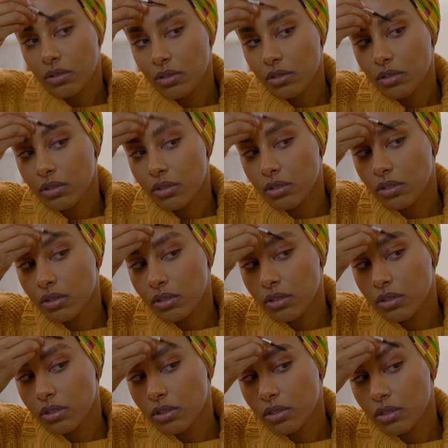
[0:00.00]
a little bit
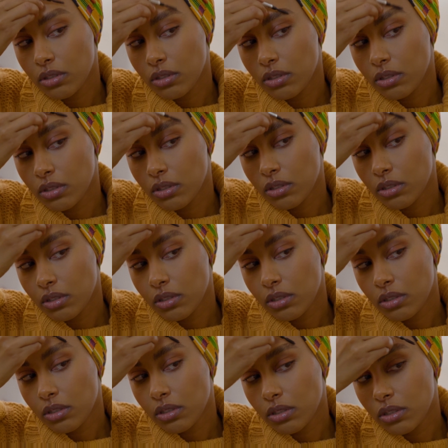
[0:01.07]
more current,